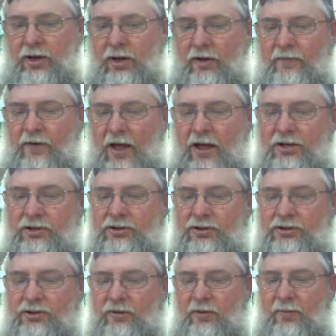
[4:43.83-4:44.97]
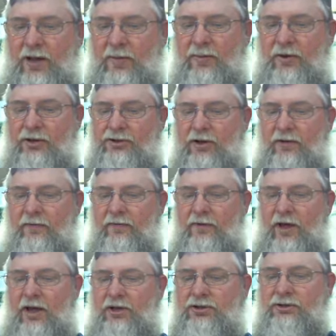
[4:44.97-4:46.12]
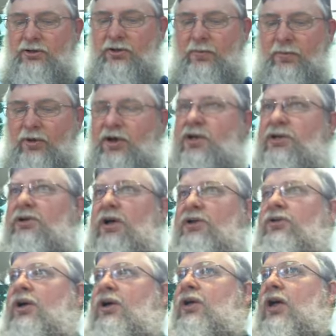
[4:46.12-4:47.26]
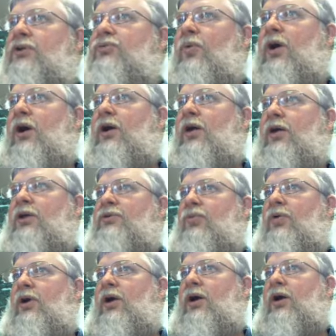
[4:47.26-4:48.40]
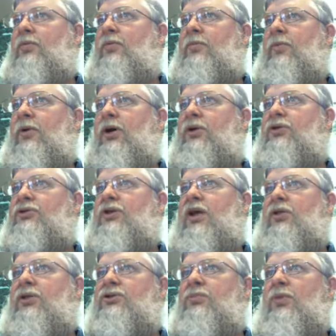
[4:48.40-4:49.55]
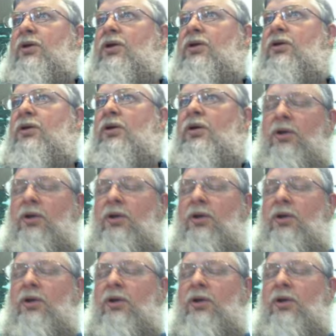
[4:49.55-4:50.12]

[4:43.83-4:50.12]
of the ancients of the people, and of the ancients of the priests, I think that's where I understand this to be.